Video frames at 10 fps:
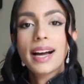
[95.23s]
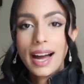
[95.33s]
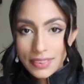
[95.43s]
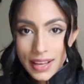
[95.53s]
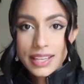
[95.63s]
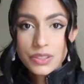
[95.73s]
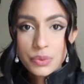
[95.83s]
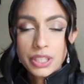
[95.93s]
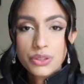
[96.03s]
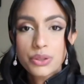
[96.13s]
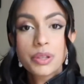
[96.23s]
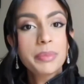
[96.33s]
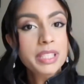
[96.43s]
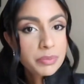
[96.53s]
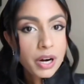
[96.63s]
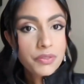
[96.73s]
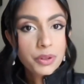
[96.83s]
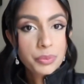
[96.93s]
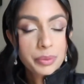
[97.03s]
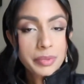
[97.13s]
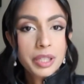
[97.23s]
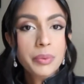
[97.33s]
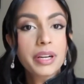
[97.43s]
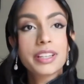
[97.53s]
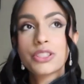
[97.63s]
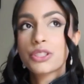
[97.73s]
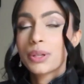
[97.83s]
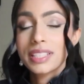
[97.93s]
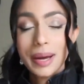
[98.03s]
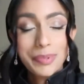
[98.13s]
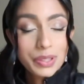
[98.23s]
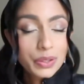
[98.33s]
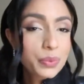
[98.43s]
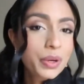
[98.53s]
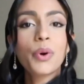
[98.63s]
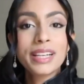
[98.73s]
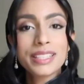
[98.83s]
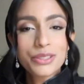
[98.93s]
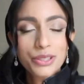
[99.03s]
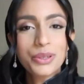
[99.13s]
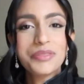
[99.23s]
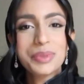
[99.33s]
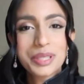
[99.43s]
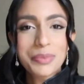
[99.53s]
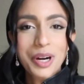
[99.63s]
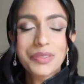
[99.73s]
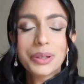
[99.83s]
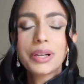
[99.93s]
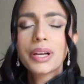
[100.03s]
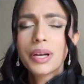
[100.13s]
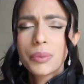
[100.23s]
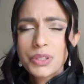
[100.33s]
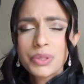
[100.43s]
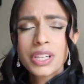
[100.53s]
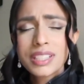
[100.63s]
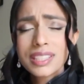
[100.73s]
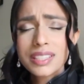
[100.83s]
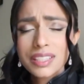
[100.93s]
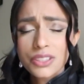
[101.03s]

I last went to the Miss Marvel premiere where they showed us episodes 1 and 2 of Miss Marvel, which was honestly